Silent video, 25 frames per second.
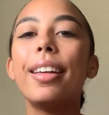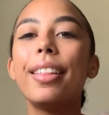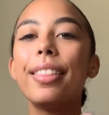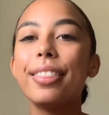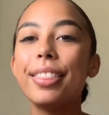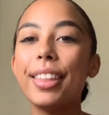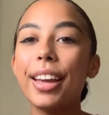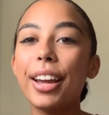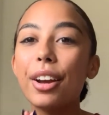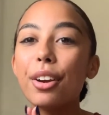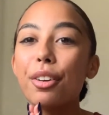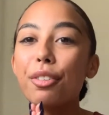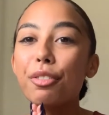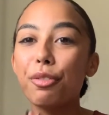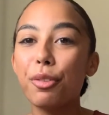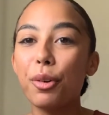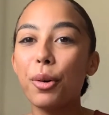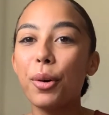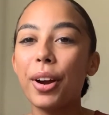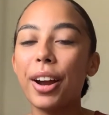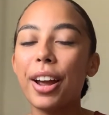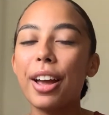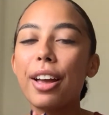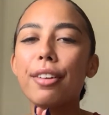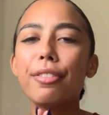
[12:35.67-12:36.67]

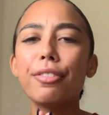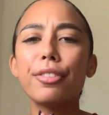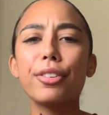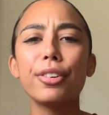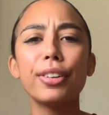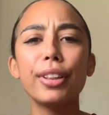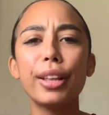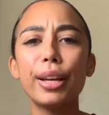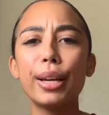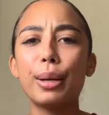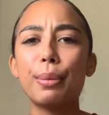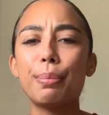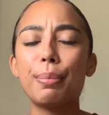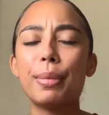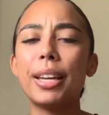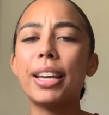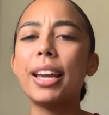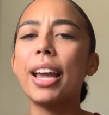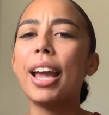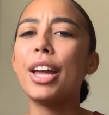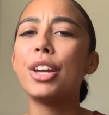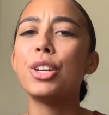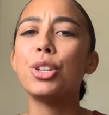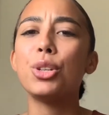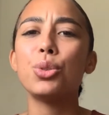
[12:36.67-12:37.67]
Therefore, if you're like me
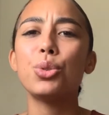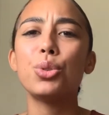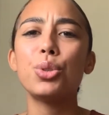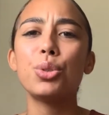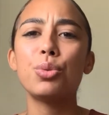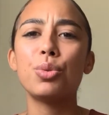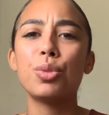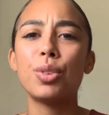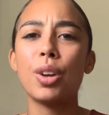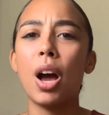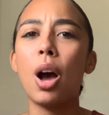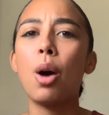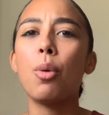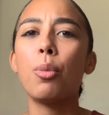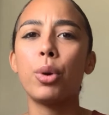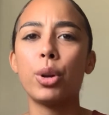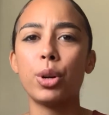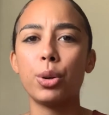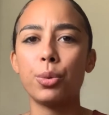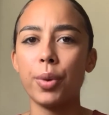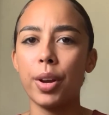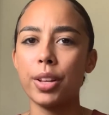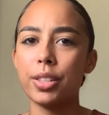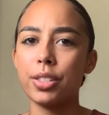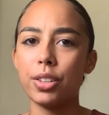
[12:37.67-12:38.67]
and you do not want to
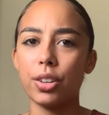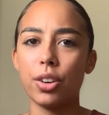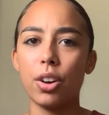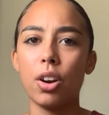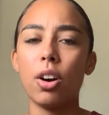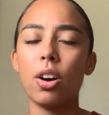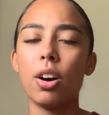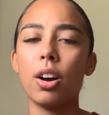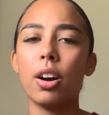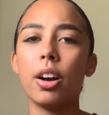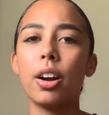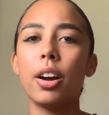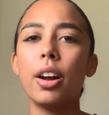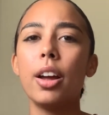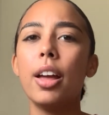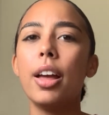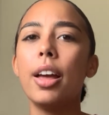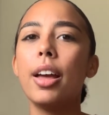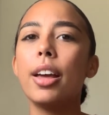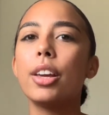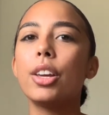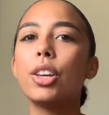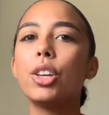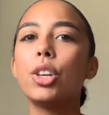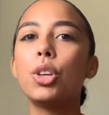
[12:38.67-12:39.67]
rent a car,
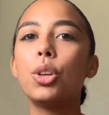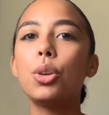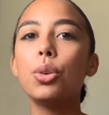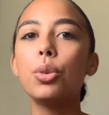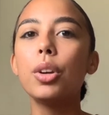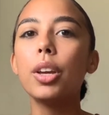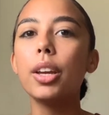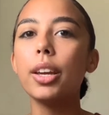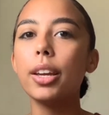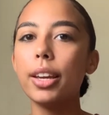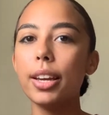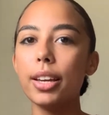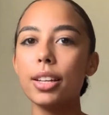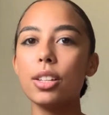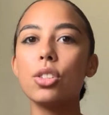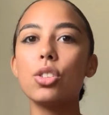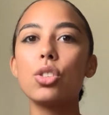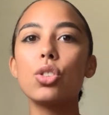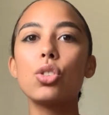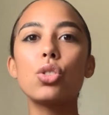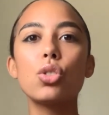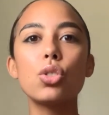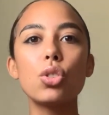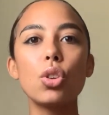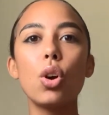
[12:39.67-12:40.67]
you can get
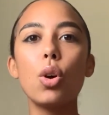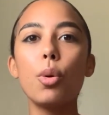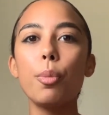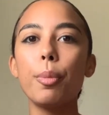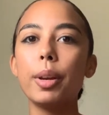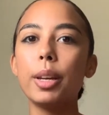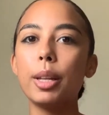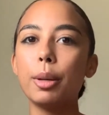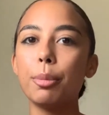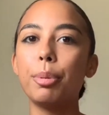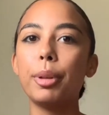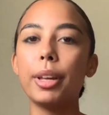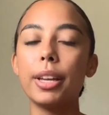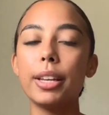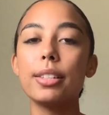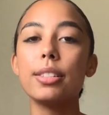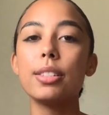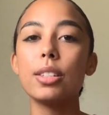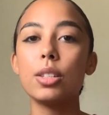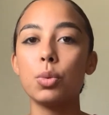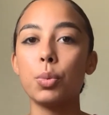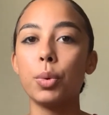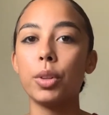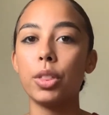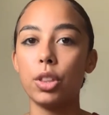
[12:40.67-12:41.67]
so many
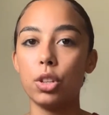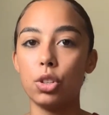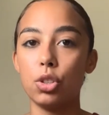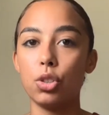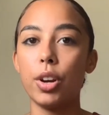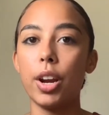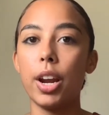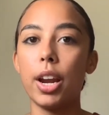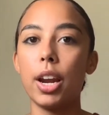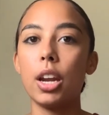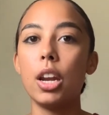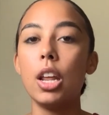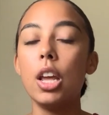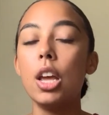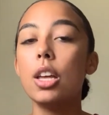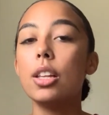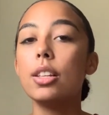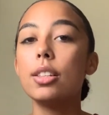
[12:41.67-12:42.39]
places with the train.